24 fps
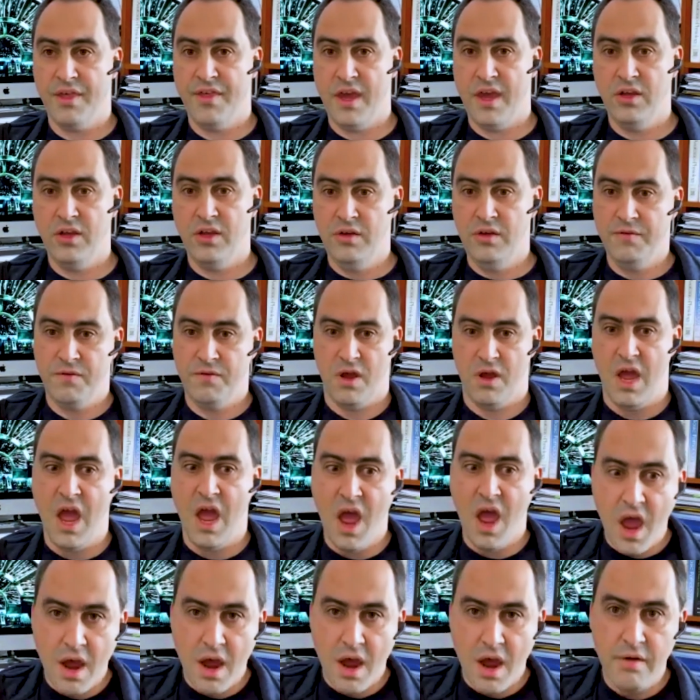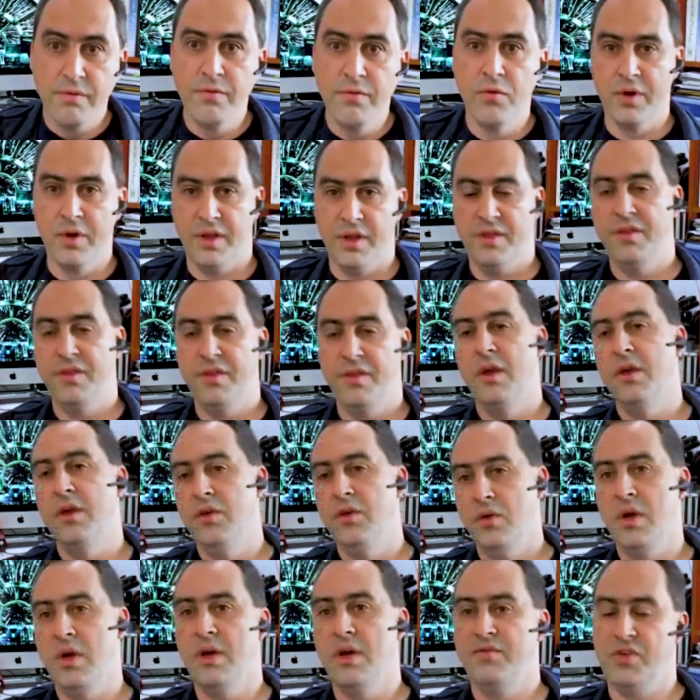thank you for everything
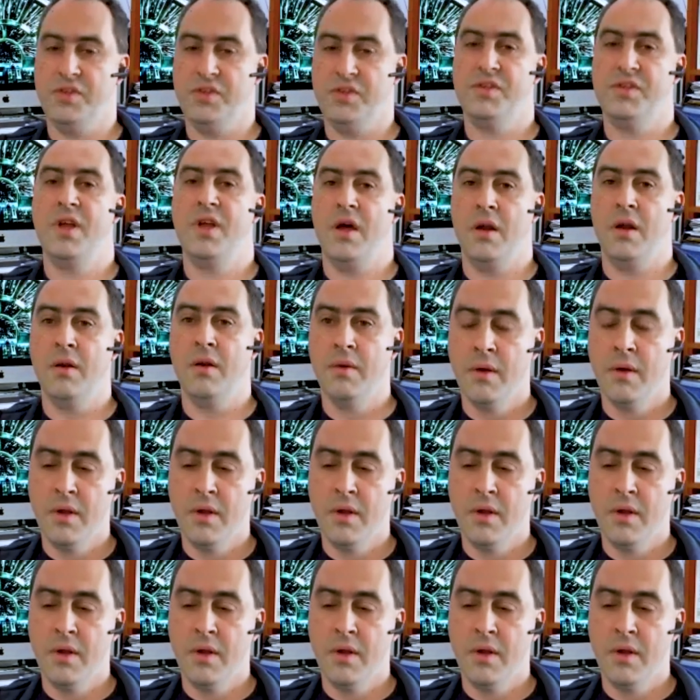you have just done.